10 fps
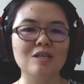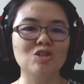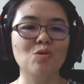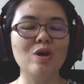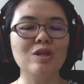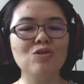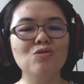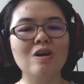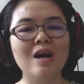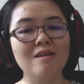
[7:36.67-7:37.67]
So when
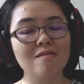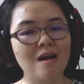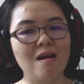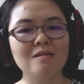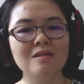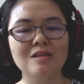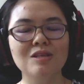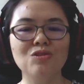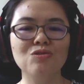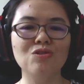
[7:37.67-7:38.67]
you are young,
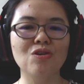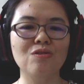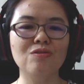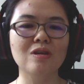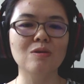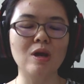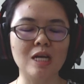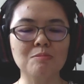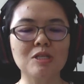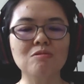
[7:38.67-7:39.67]
you don't,
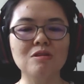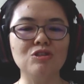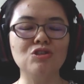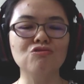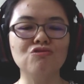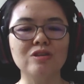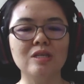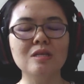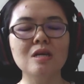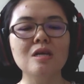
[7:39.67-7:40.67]
especially your children.